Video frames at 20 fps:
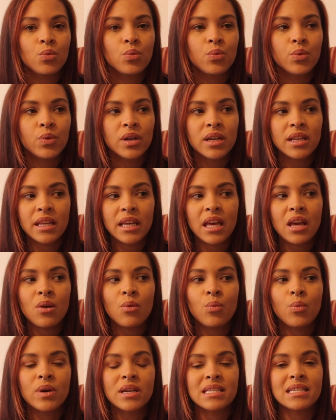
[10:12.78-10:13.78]
really
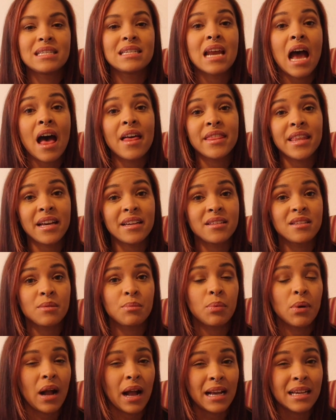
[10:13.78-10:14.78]
was not that
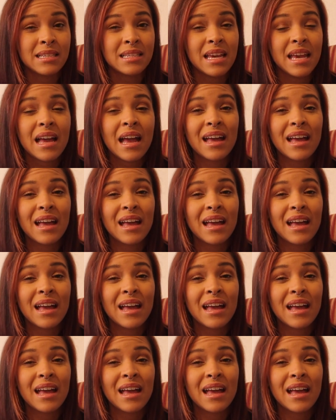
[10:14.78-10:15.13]
surprising.